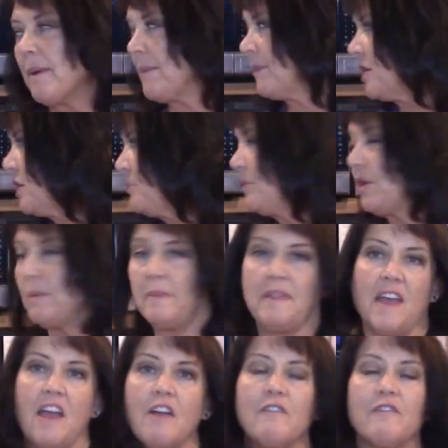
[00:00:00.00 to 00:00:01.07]
I'm gonna put them in
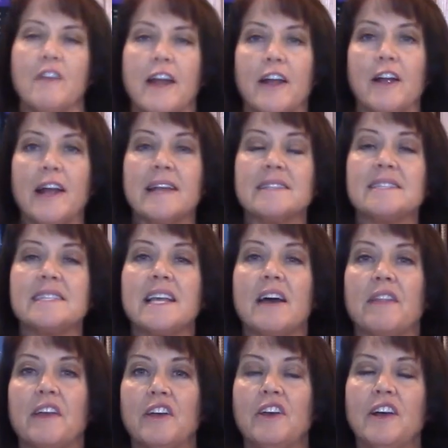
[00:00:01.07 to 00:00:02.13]
the air fryer and see how
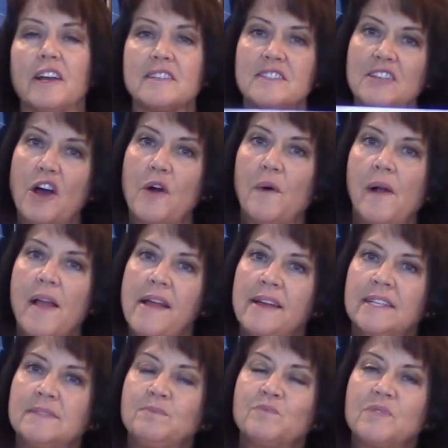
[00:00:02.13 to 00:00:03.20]
they cook. So
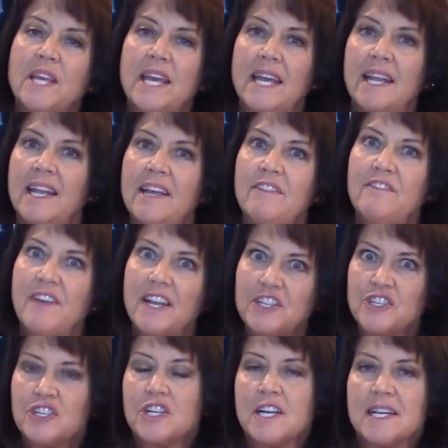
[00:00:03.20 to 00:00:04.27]
get
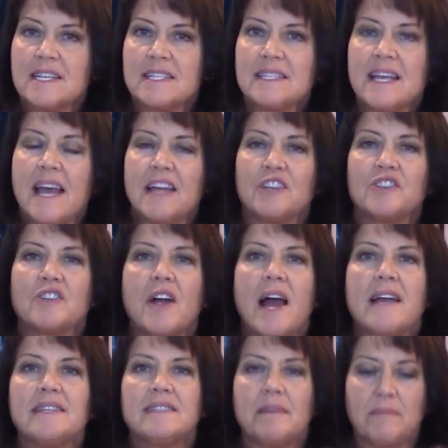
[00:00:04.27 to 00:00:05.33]
adventurous and
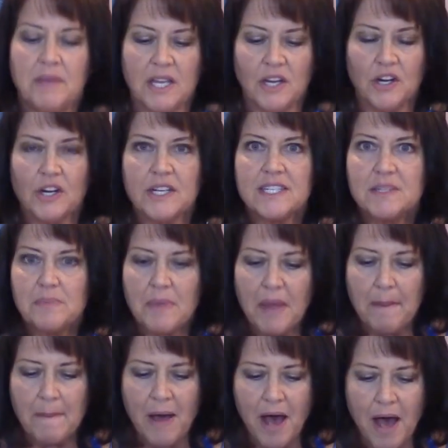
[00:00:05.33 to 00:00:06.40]
try something. Crisp
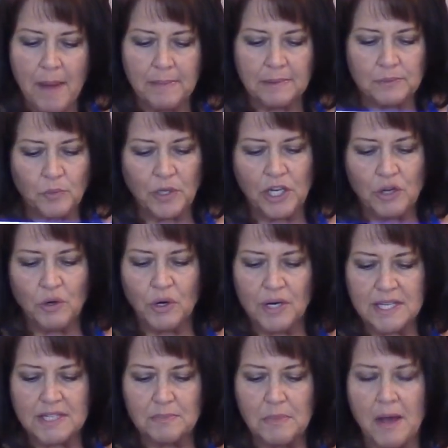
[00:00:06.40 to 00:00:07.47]
them up. When you
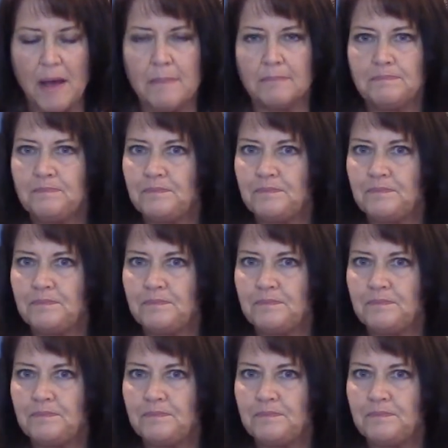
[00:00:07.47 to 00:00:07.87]
crisp them,